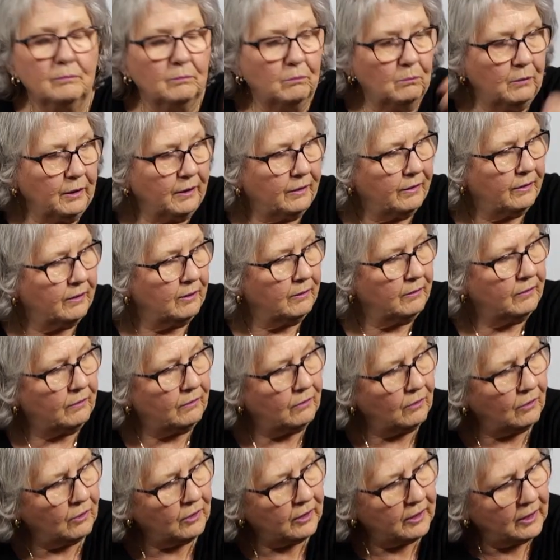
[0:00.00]
With the
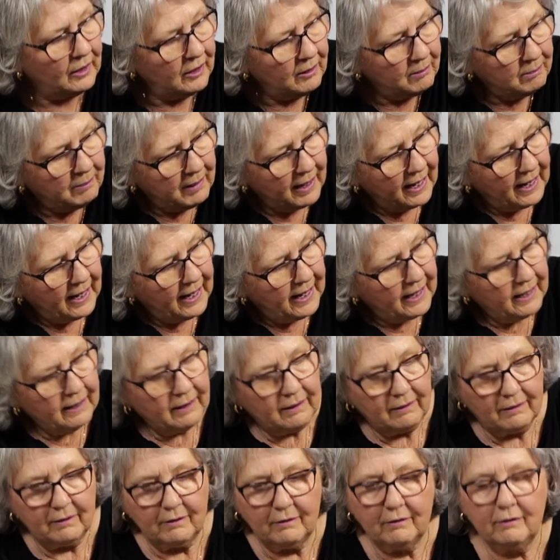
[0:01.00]
circular
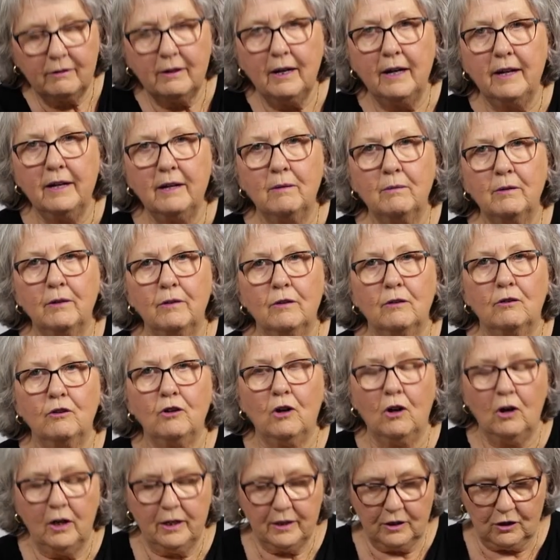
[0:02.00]
bag, you're starting with a
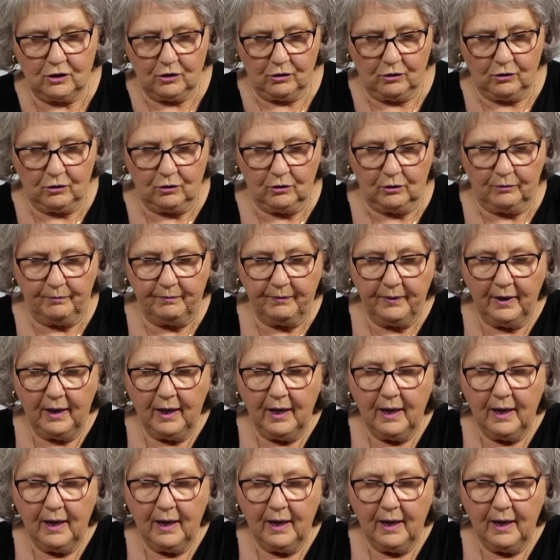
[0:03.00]
tight circle.